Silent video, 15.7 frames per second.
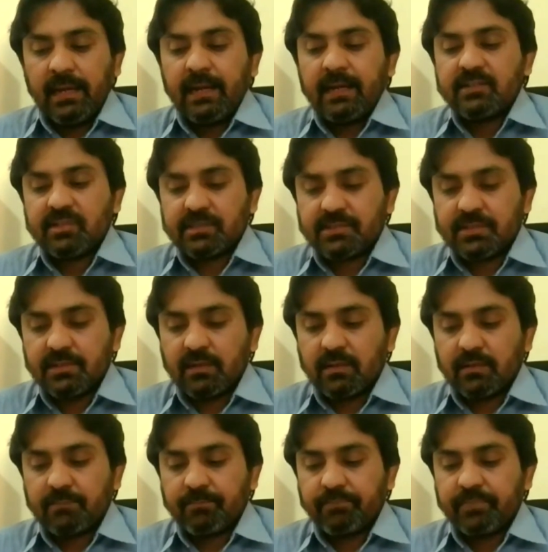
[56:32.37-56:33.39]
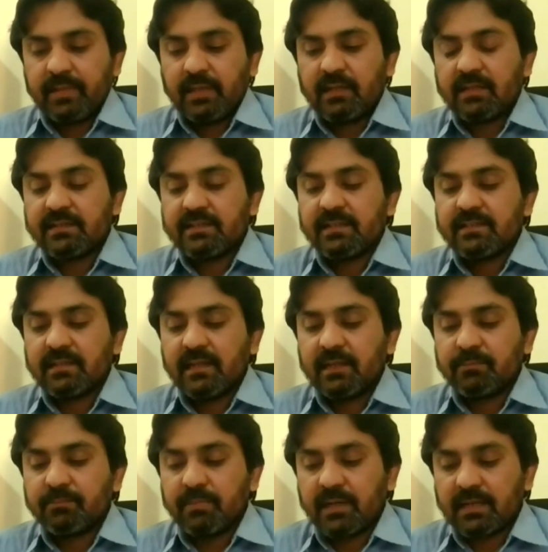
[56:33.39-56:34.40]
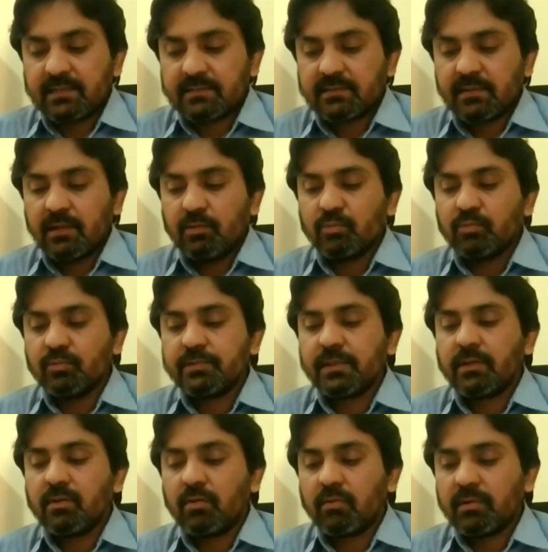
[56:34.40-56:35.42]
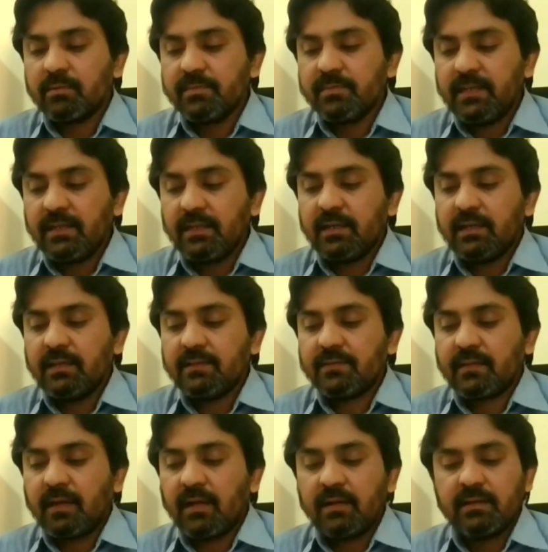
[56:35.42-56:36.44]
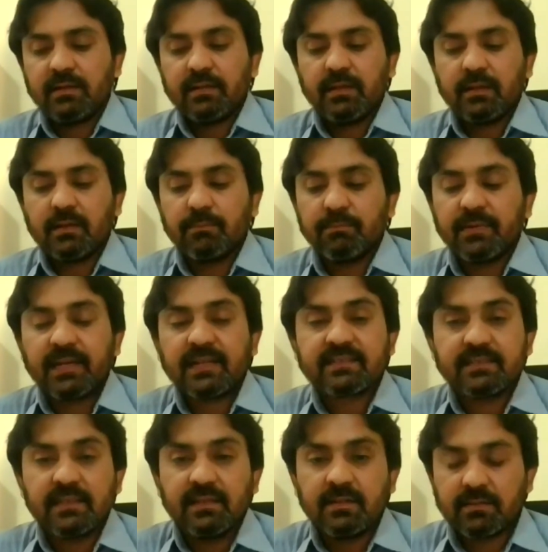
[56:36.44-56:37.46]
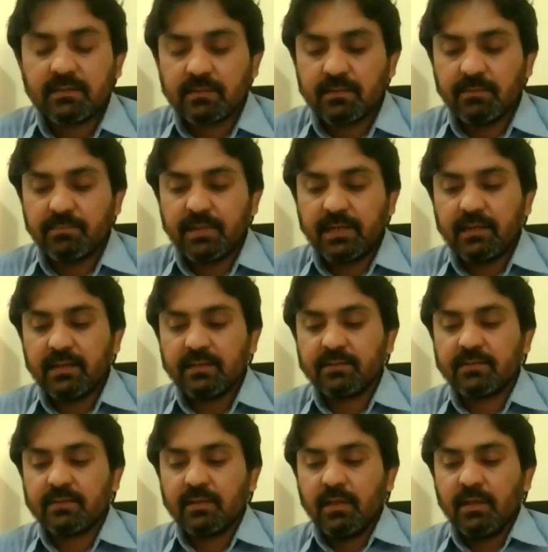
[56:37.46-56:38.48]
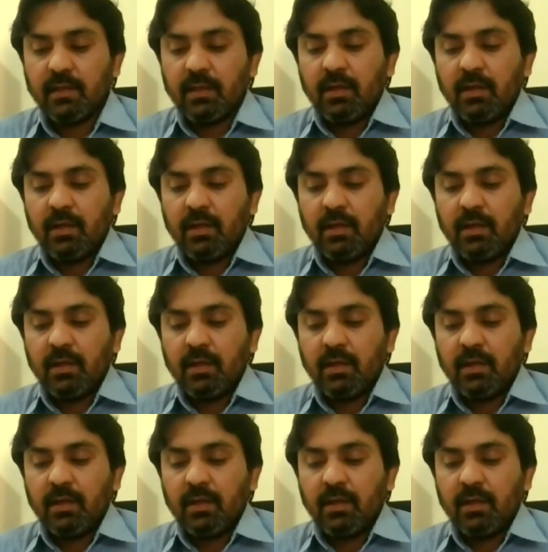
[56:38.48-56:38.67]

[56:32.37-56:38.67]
and Russia, countries like Pakistan, whose economy is under the complex interdependence,